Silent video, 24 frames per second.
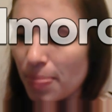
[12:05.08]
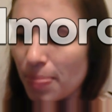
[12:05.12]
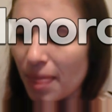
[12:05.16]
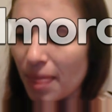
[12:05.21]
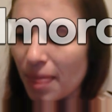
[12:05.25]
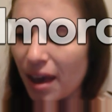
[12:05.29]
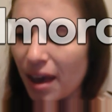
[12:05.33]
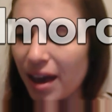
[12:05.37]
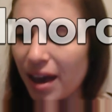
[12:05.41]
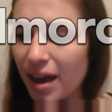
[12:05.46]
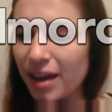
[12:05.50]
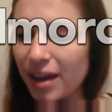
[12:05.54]

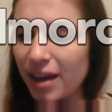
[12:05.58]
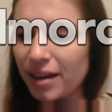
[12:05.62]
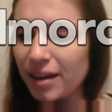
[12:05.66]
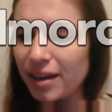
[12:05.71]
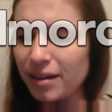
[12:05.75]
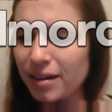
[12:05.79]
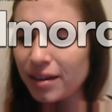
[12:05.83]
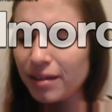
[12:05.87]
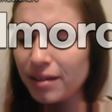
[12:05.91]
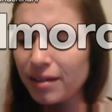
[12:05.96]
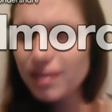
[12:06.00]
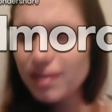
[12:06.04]

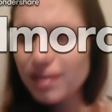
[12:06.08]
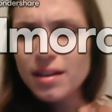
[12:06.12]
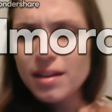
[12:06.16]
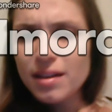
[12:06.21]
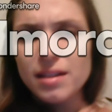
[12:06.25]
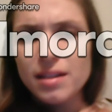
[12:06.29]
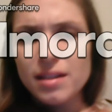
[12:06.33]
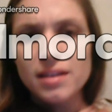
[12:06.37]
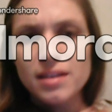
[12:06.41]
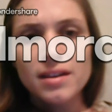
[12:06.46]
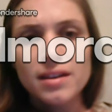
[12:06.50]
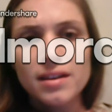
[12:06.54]
And
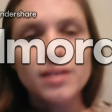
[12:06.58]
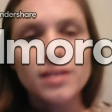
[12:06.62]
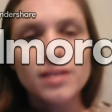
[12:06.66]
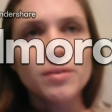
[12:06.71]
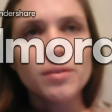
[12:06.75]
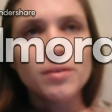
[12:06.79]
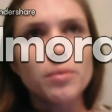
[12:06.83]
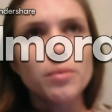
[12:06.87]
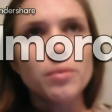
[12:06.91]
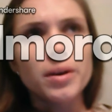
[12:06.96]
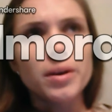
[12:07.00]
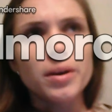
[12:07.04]

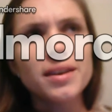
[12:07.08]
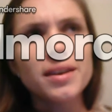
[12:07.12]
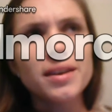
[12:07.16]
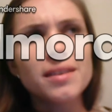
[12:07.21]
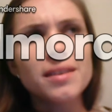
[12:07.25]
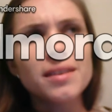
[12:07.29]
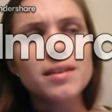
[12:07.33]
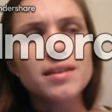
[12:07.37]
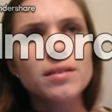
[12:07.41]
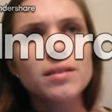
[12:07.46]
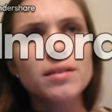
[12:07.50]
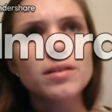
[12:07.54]
one
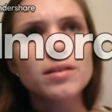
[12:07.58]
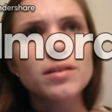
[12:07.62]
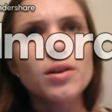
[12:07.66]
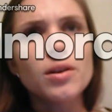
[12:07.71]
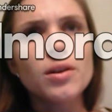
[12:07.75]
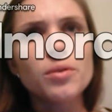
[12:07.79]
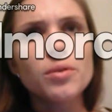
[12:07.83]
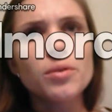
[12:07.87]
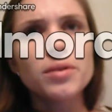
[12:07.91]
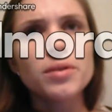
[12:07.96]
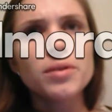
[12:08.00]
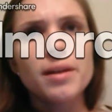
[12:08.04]

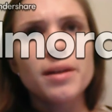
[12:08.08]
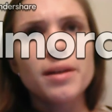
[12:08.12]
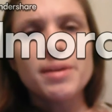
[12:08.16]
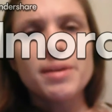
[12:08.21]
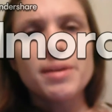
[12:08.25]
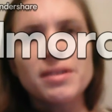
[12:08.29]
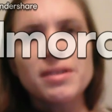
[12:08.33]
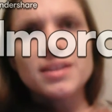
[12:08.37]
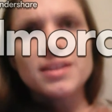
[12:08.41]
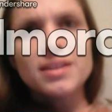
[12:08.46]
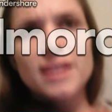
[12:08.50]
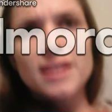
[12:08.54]
note
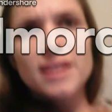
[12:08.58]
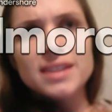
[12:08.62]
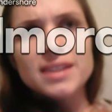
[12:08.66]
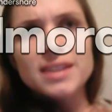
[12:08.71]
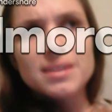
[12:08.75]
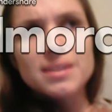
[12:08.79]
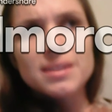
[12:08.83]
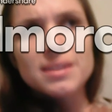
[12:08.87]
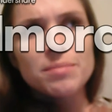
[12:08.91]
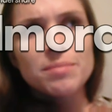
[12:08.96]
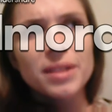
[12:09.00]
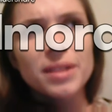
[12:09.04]
about the
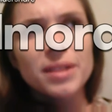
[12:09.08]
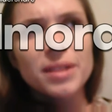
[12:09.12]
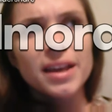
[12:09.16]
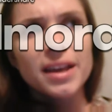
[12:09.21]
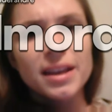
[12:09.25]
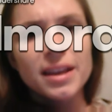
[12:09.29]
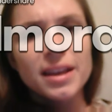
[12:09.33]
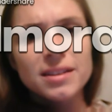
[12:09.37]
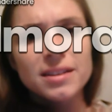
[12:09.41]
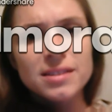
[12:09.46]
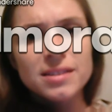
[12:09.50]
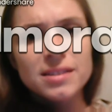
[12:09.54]
lesson
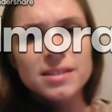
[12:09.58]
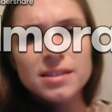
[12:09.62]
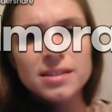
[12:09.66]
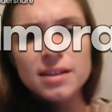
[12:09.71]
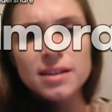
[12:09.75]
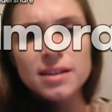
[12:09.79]
plans,